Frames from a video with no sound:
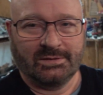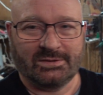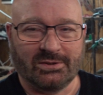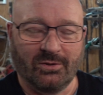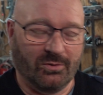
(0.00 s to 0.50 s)

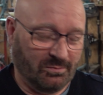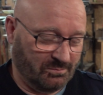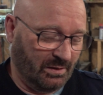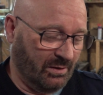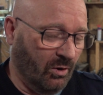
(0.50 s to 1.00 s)
So
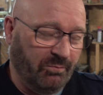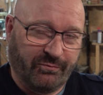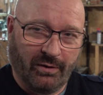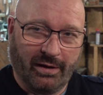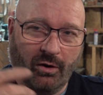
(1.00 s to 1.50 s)
I
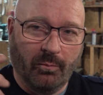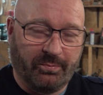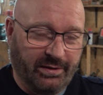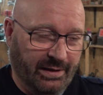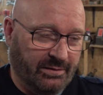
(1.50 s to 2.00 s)

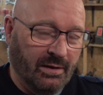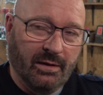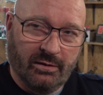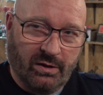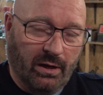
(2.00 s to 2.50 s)
hope that
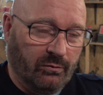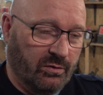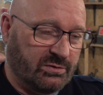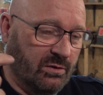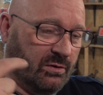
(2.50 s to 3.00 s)
the
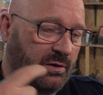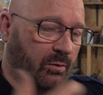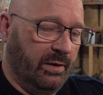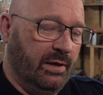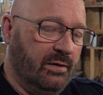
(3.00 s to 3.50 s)
arrow is going to
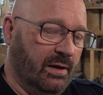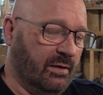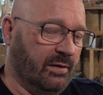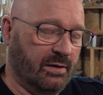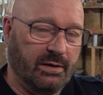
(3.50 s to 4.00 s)
go in
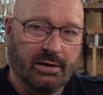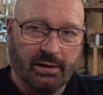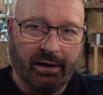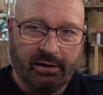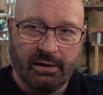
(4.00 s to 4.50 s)
and then
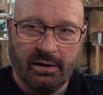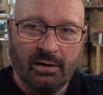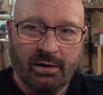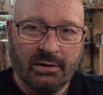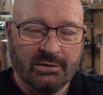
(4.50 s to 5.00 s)
ignite
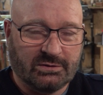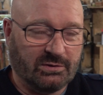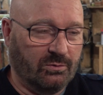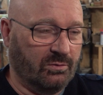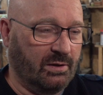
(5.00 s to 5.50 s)
here,
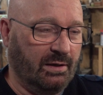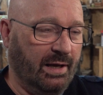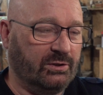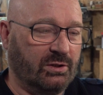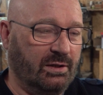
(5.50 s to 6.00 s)
so
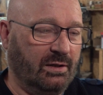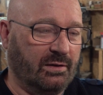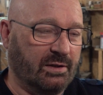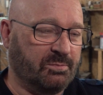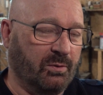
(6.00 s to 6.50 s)
that
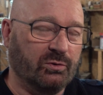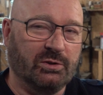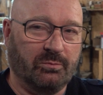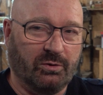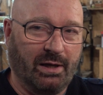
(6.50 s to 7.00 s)
actually the
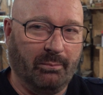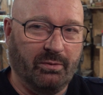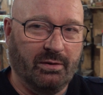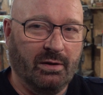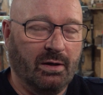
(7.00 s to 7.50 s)
explosion would
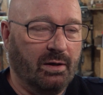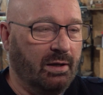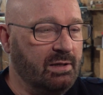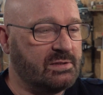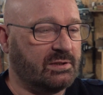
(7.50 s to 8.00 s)
happen
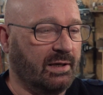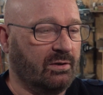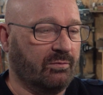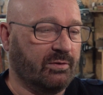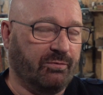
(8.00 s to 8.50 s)

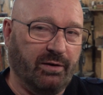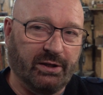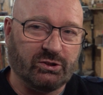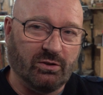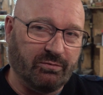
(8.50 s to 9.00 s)
inside of the
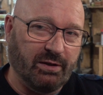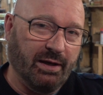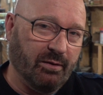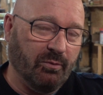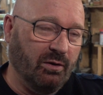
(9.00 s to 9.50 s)
flesh of
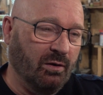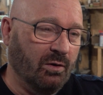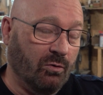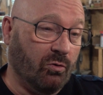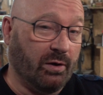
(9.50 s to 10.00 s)
the animal
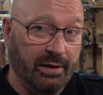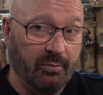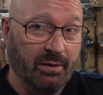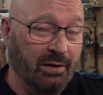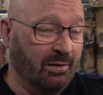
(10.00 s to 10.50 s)
or
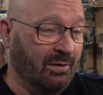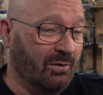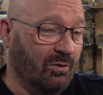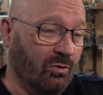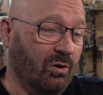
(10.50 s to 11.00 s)
enemy,
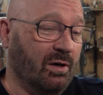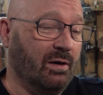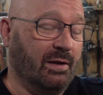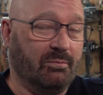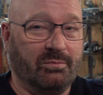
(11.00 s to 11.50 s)

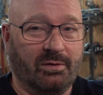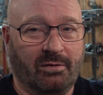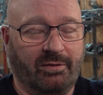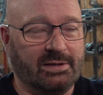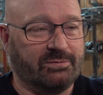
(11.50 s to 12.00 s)
or
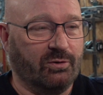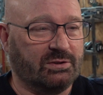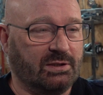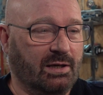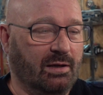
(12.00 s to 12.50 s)
vice
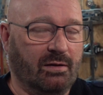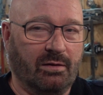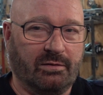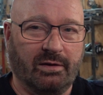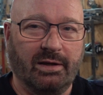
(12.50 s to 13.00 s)

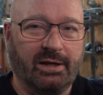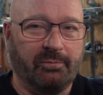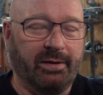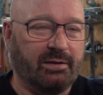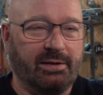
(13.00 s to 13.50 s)
versa, the
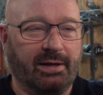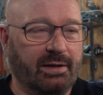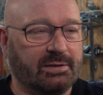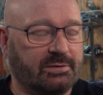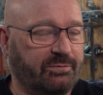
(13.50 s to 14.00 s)
liquid
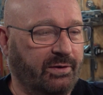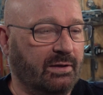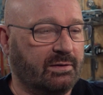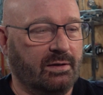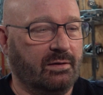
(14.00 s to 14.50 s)
that is
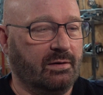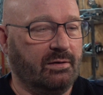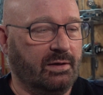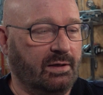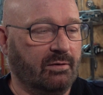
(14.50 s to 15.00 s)
filled
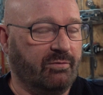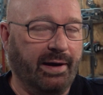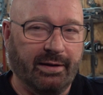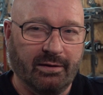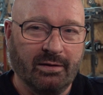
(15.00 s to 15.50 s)
in the
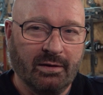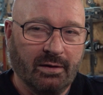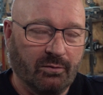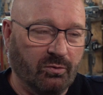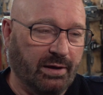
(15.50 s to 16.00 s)
vial
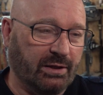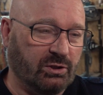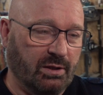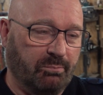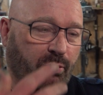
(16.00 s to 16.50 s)
would
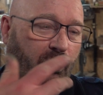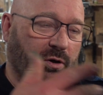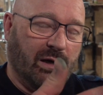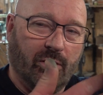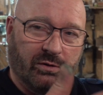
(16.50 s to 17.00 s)
actually
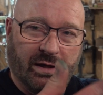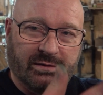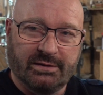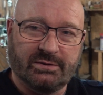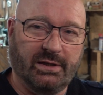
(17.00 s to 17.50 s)
pour out
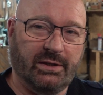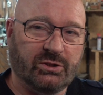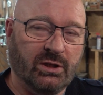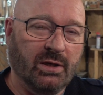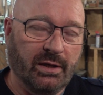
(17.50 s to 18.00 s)
at this
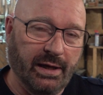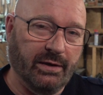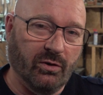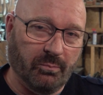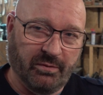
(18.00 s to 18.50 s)
stage
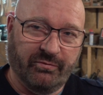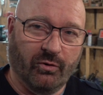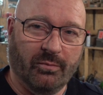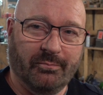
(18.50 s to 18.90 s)
and not before.